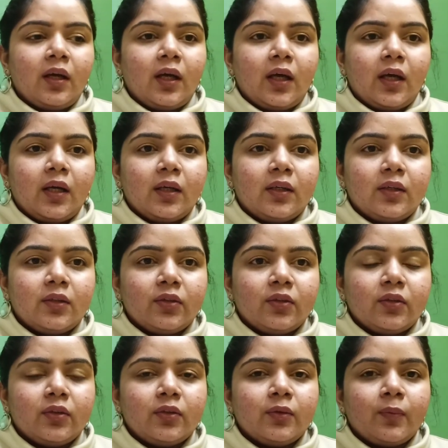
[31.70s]

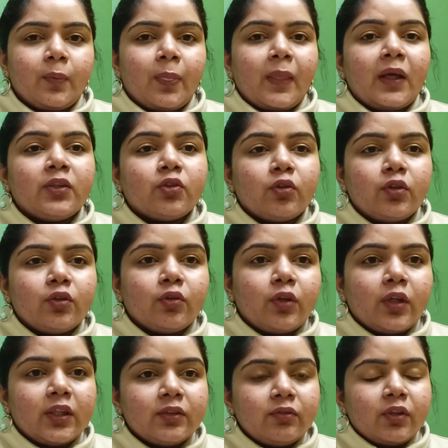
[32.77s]
And so in
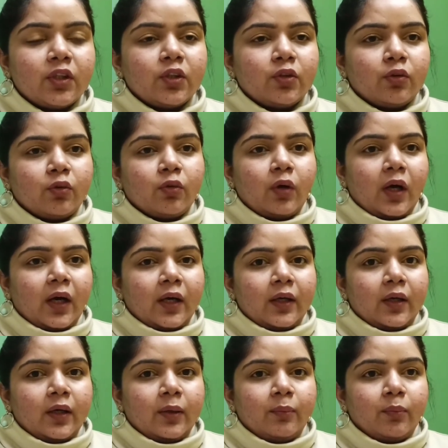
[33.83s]
today's video,
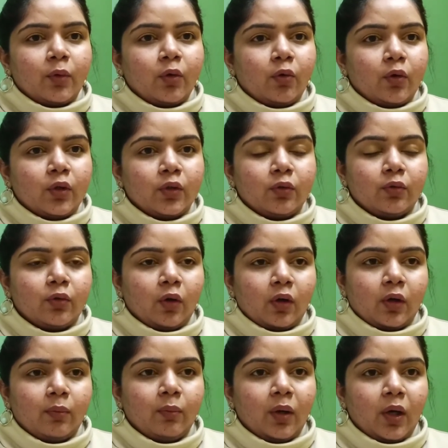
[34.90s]
I am going to
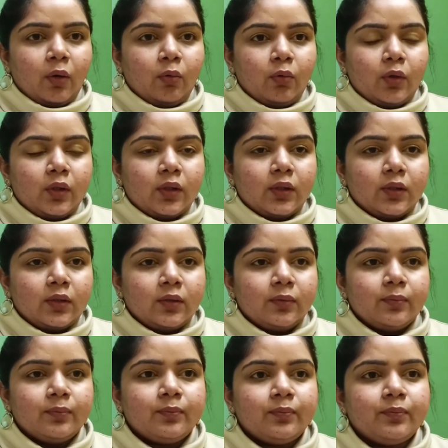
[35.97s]
talk about,
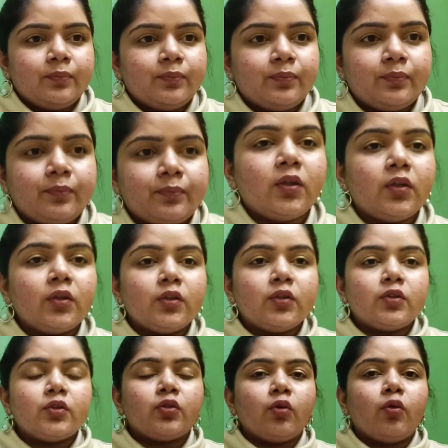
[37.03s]

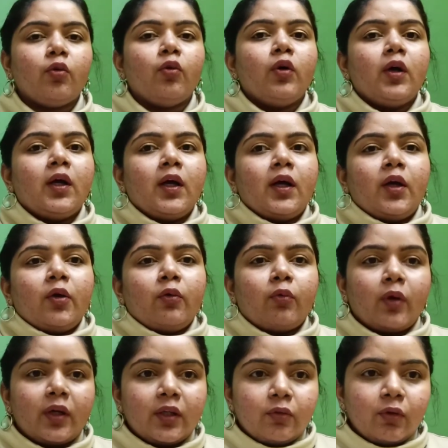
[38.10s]
so
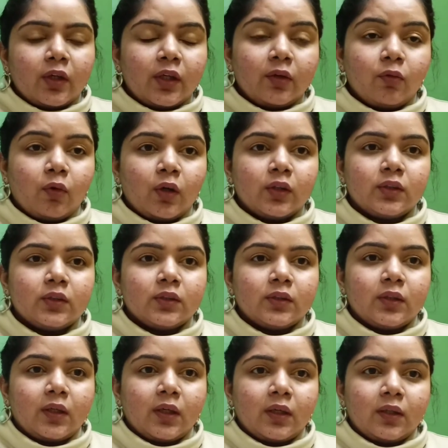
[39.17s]
2020 was
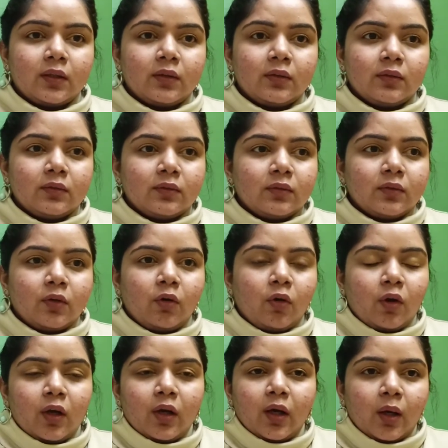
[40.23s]

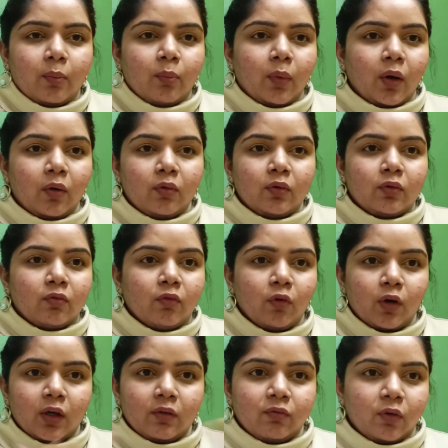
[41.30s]
all about
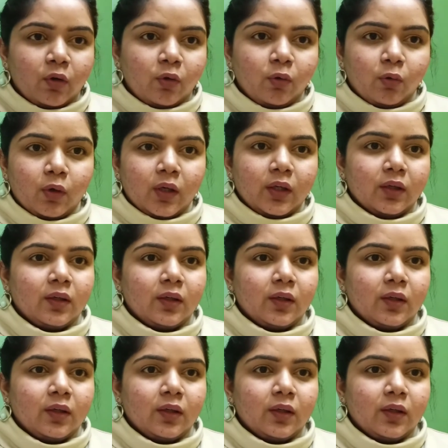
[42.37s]
vocal for local.